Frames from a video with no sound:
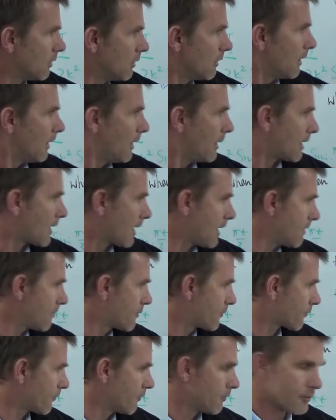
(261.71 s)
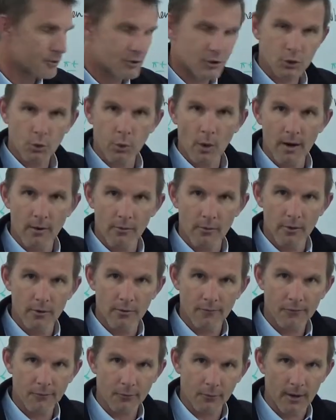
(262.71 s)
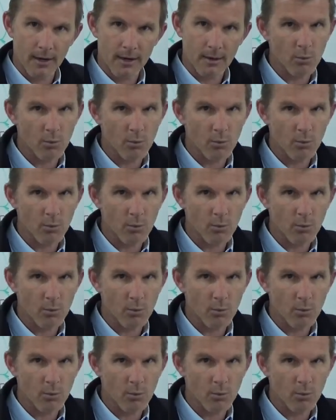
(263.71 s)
and I came through to square root of 3,